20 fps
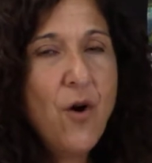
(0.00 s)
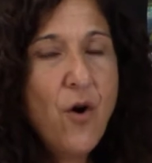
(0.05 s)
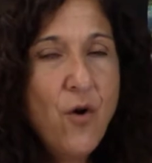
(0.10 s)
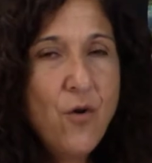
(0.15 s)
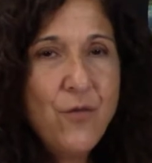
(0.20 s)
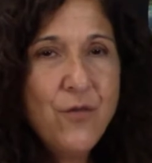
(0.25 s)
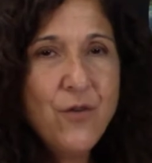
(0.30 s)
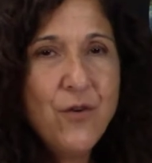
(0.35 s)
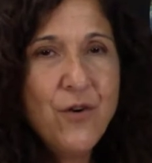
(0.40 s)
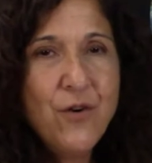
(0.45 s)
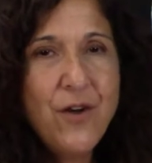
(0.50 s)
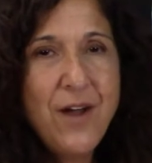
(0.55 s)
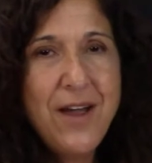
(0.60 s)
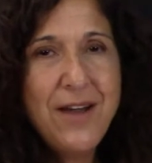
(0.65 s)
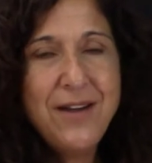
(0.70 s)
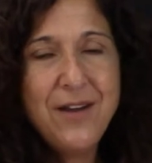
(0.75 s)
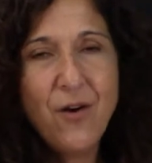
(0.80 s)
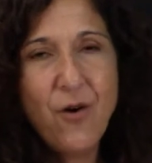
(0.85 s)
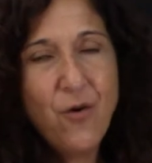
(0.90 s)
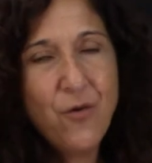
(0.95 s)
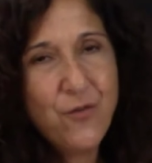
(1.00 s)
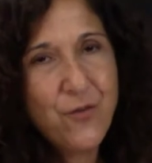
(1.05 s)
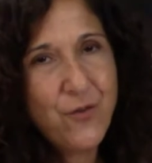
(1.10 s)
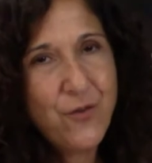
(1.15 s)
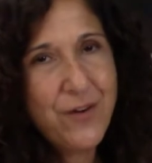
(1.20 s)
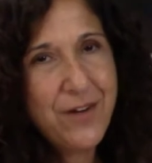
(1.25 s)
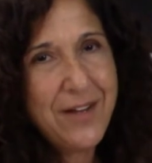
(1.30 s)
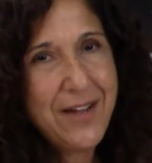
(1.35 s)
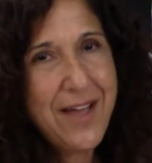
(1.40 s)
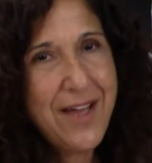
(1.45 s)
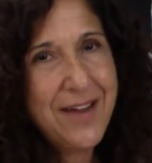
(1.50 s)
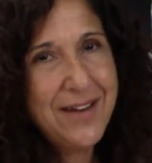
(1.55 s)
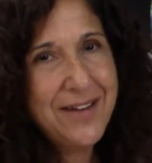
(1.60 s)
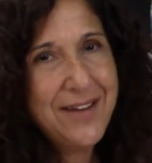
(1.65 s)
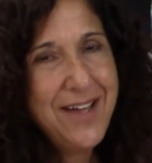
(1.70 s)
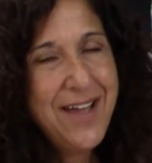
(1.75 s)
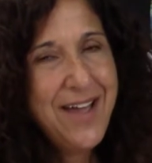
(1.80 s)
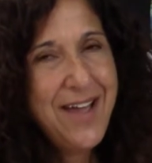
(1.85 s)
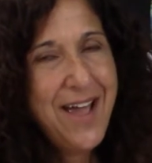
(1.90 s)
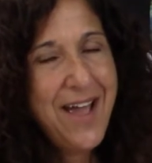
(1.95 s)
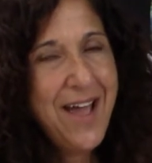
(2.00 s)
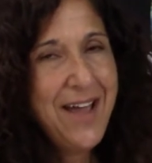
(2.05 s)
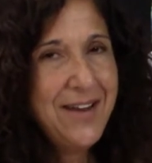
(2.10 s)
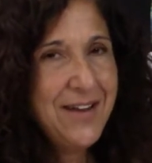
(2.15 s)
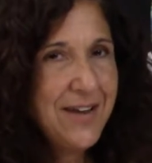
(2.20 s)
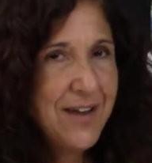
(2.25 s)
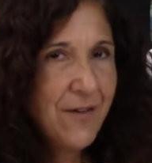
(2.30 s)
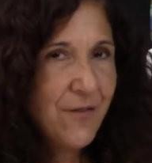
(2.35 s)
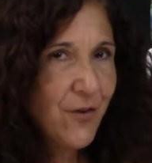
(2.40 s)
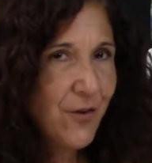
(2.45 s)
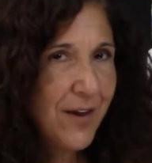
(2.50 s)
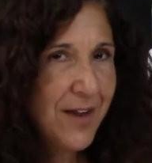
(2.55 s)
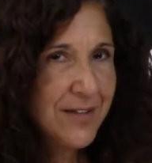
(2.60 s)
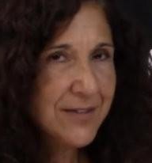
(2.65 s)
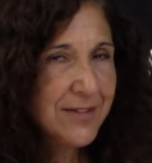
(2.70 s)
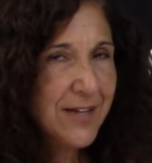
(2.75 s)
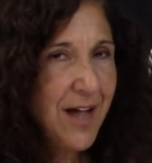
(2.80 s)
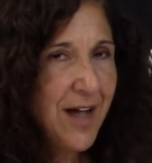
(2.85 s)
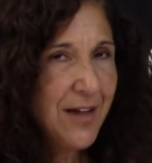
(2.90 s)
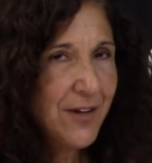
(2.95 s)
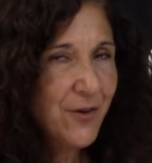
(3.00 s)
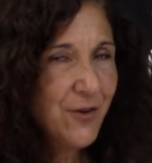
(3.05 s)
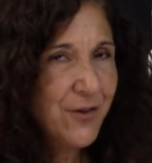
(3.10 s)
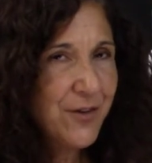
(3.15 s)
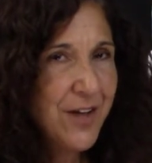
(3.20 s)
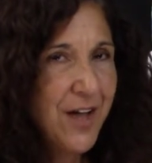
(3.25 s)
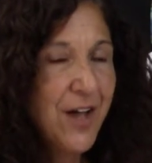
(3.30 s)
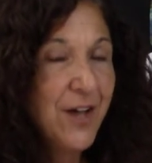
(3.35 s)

over and over again and never get tired.